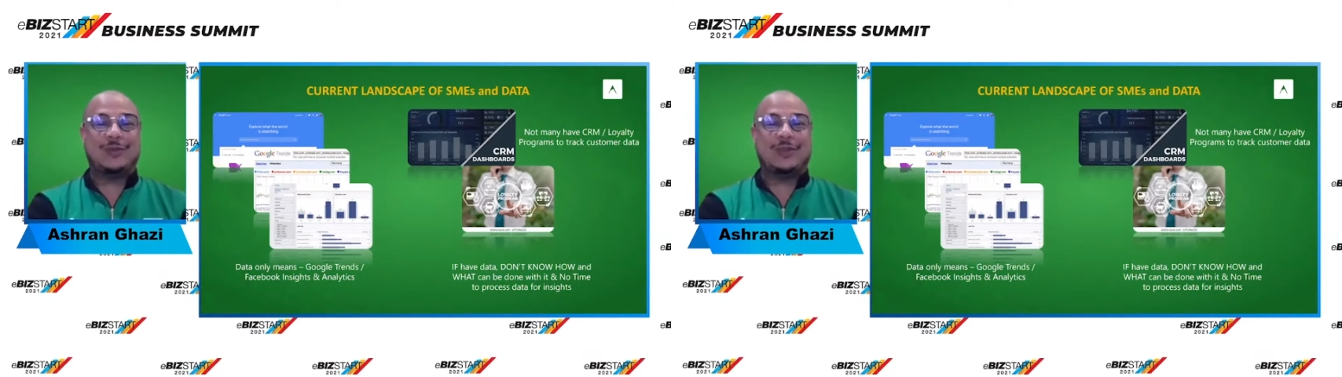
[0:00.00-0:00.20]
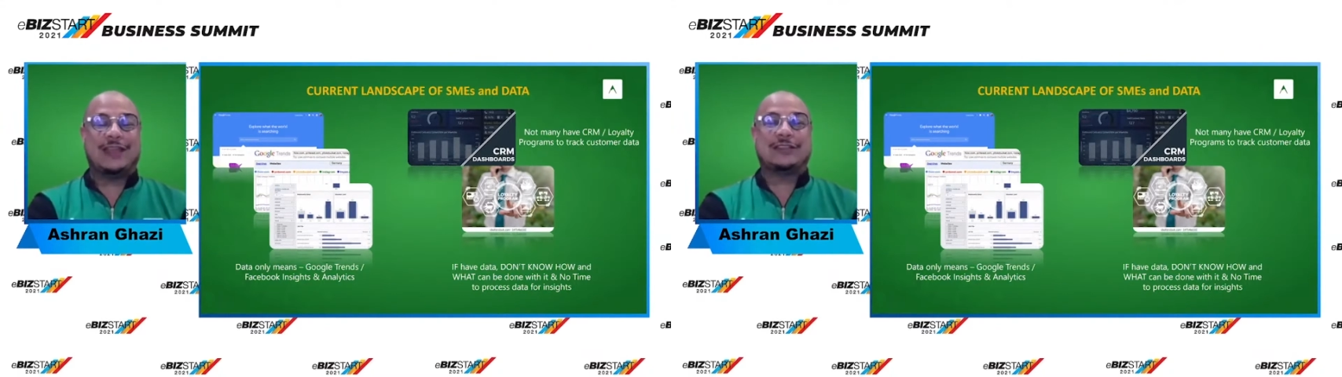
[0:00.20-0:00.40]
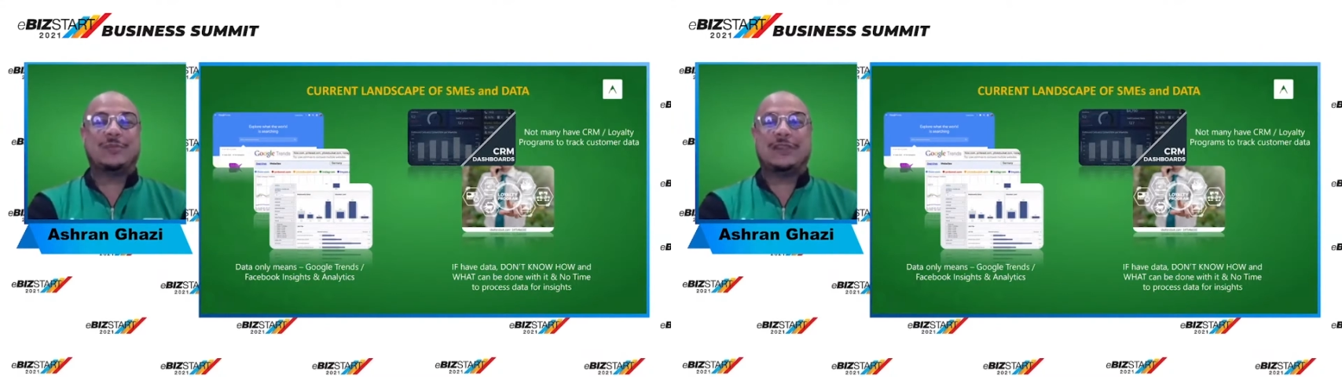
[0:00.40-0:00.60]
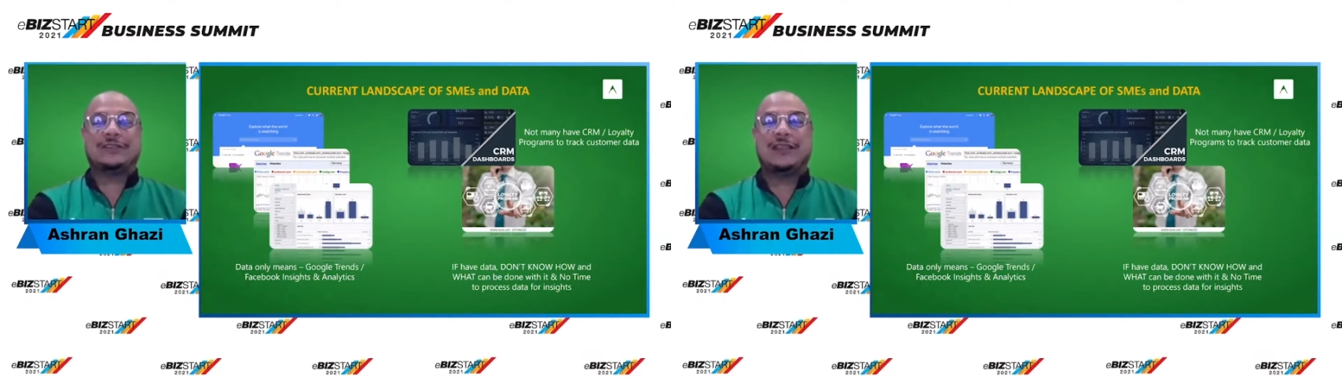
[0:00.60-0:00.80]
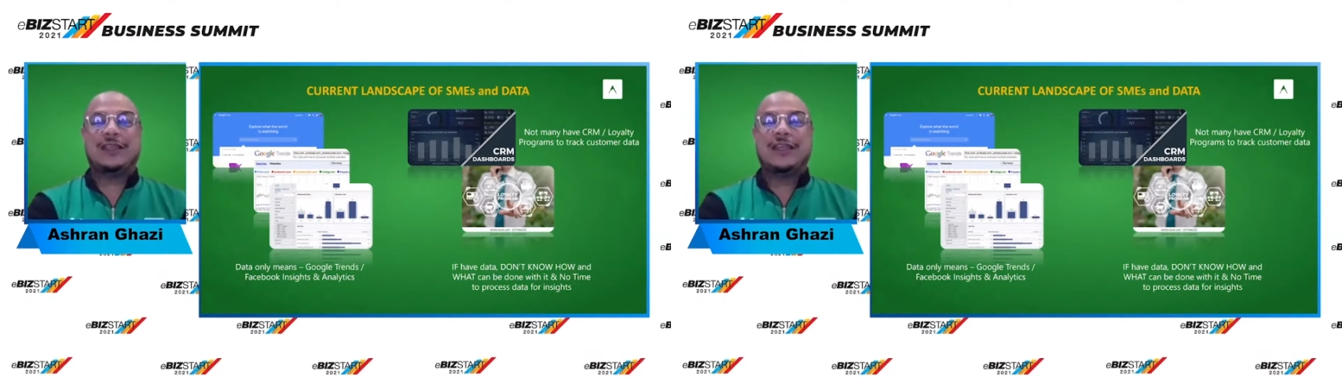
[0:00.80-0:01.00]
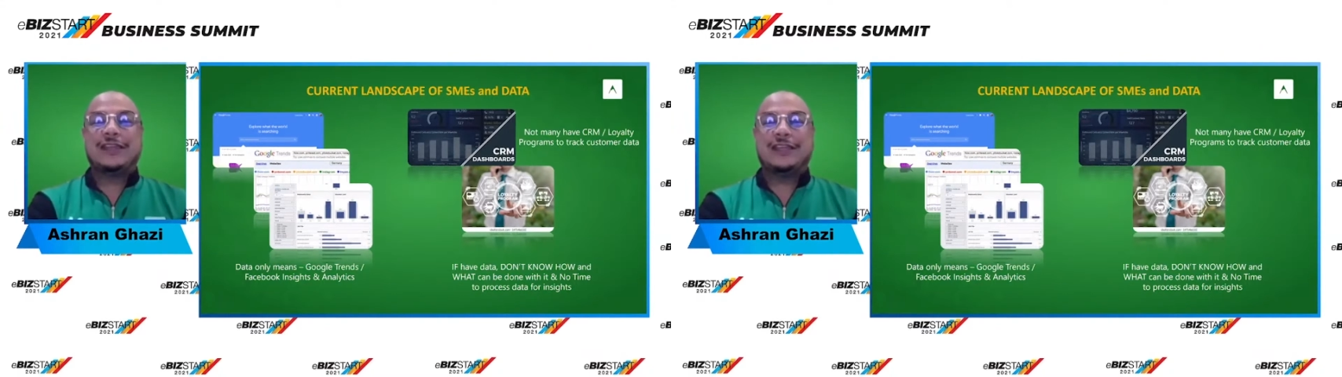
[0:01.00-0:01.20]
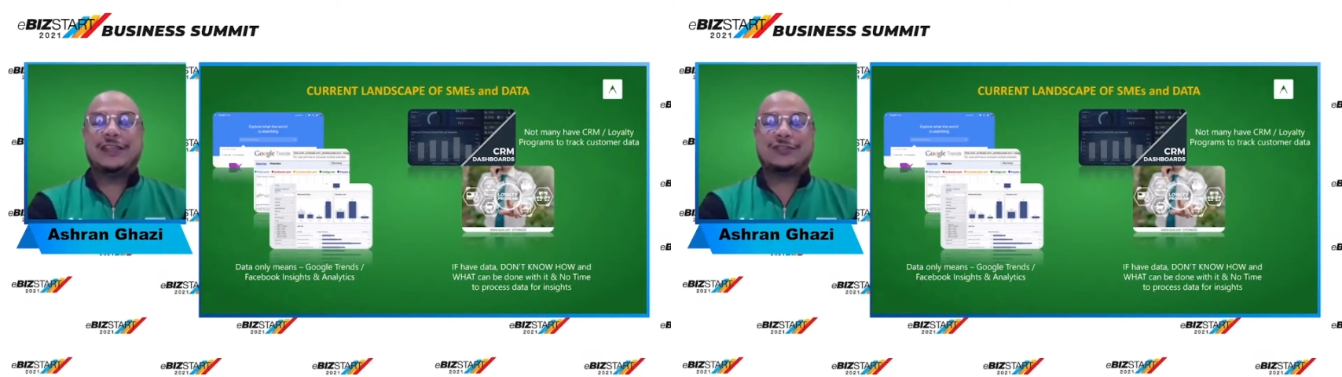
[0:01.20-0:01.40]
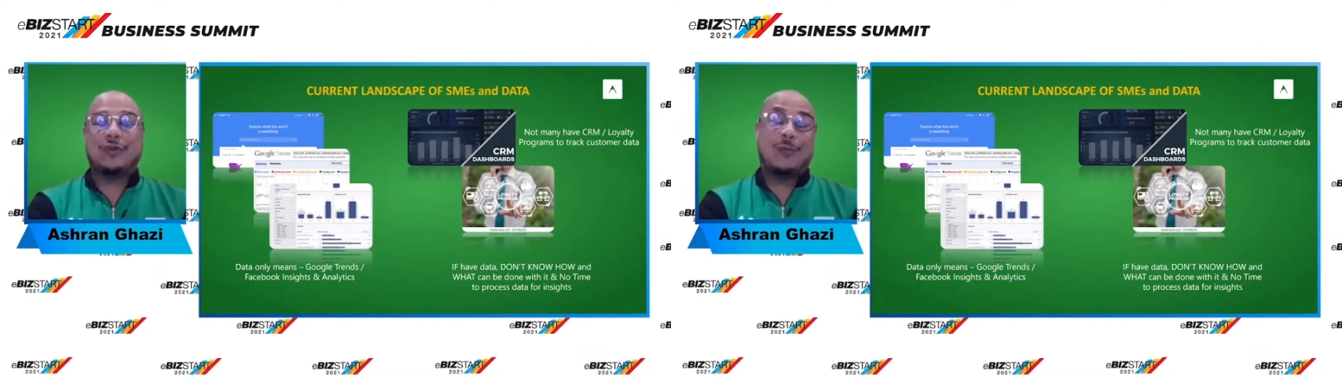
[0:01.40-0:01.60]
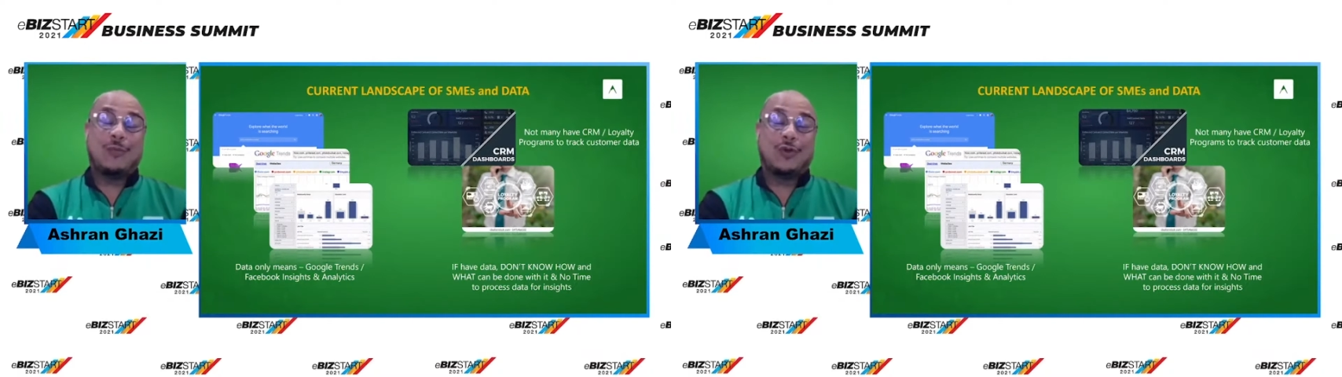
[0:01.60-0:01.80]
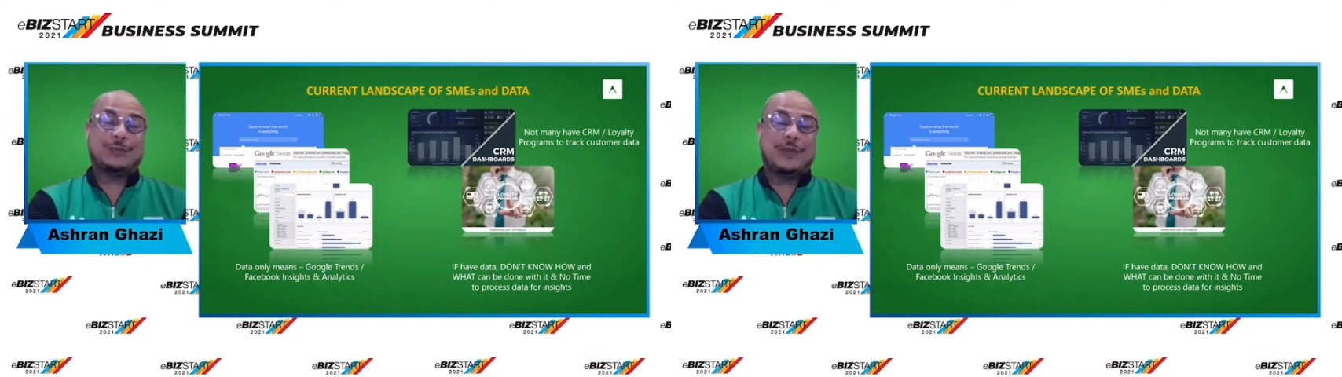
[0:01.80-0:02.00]
with SMEs is, or
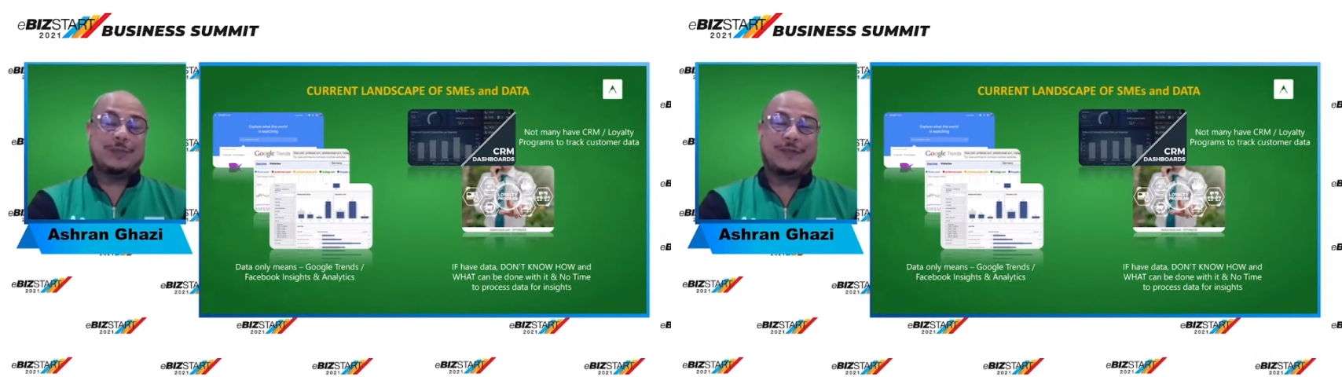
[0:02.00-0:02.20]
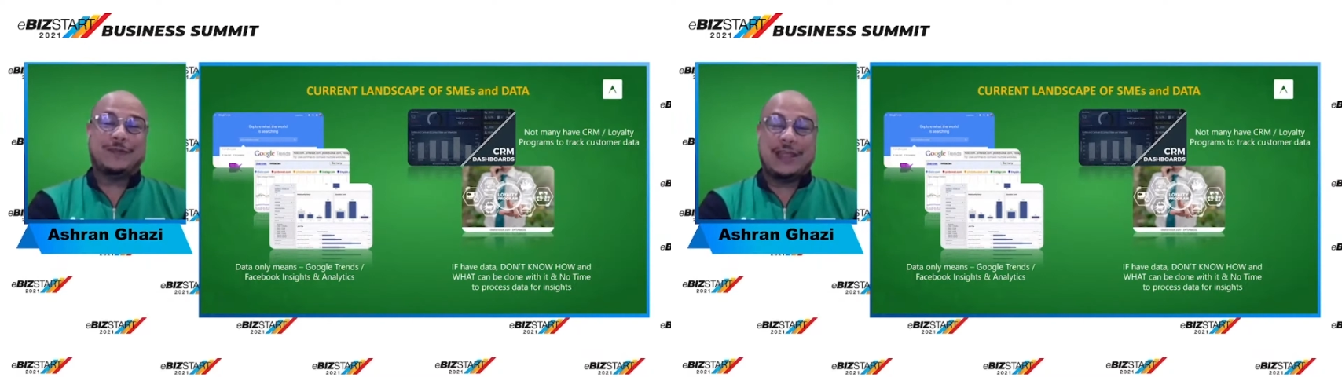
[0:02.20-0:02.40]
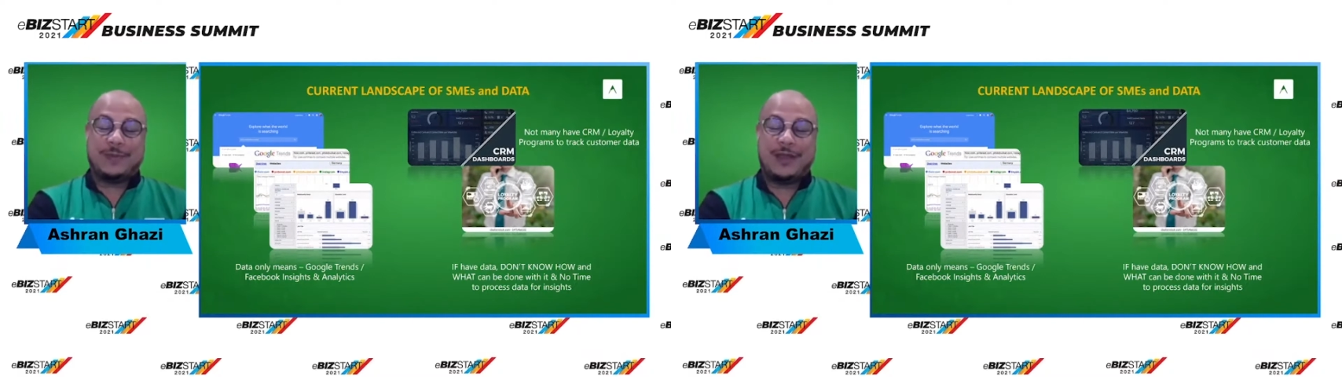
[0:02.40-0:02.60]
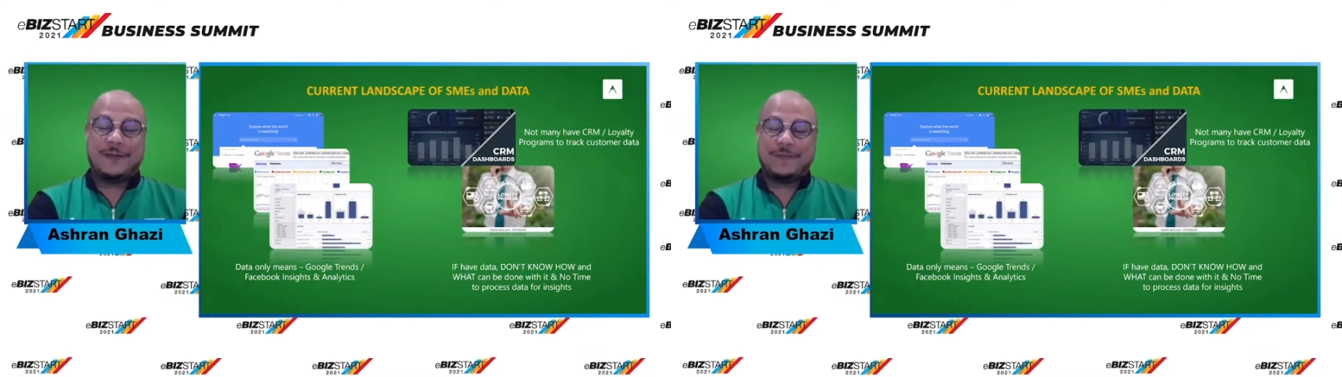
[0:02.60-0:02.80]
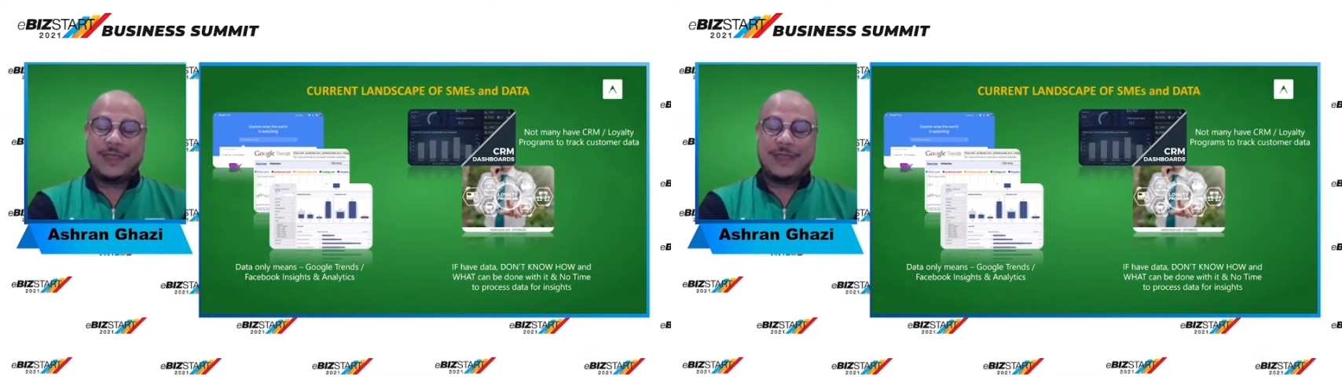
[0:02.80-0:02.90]
most people for that part,